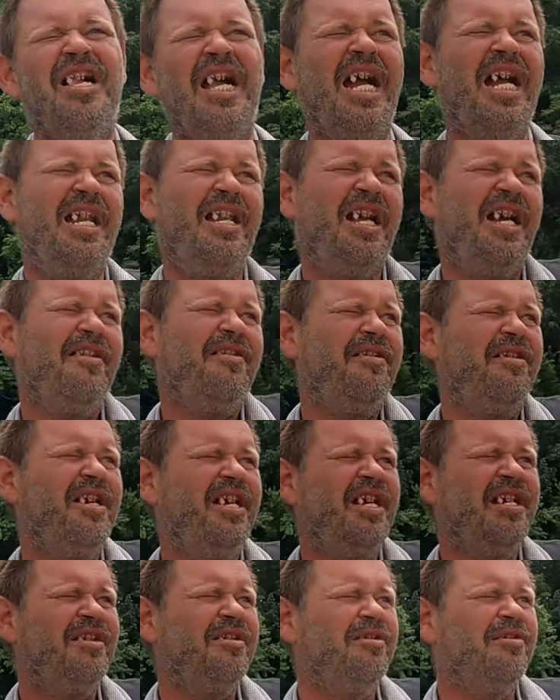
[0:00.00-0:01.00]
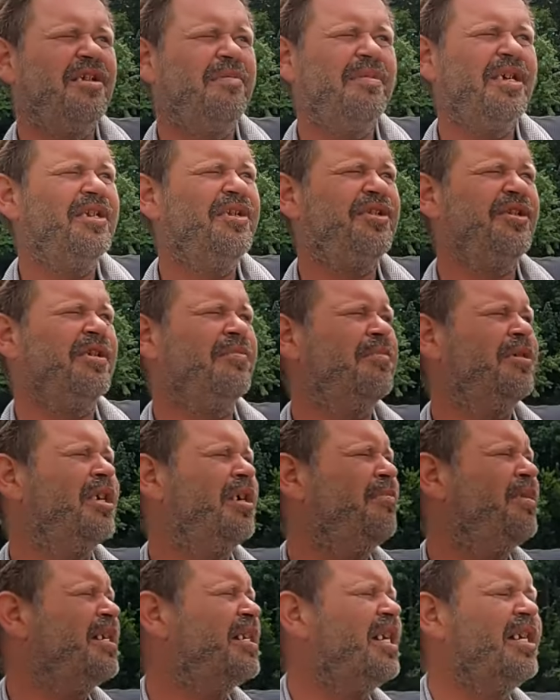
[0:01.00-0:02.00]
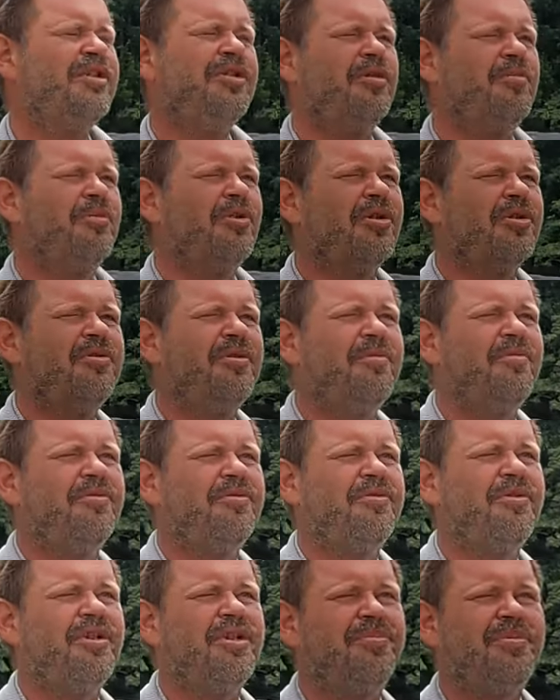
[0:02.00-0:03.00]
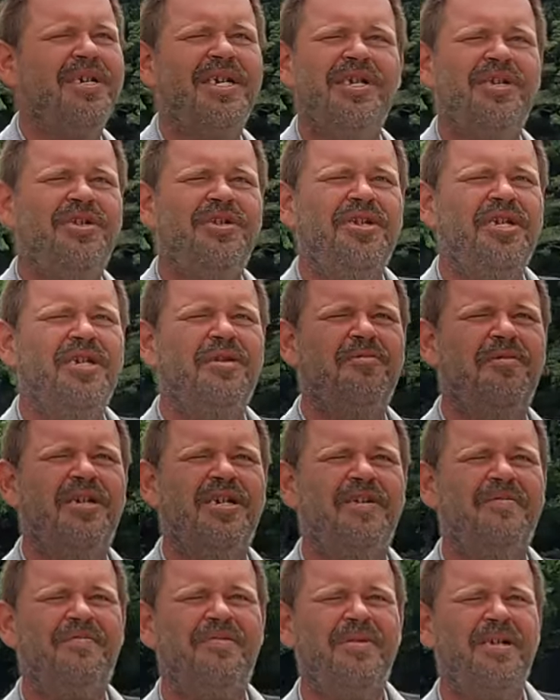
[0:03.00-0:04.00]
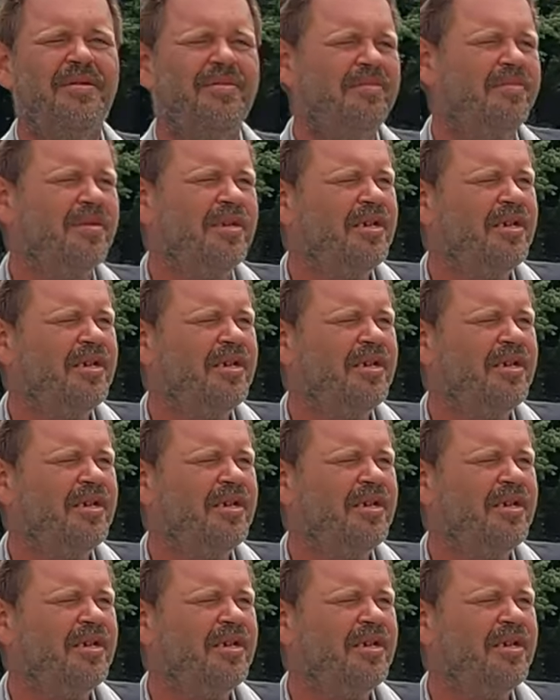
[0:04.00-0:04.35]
and after that, you know, they made something up. I got two more criminal trespasses anyway for them.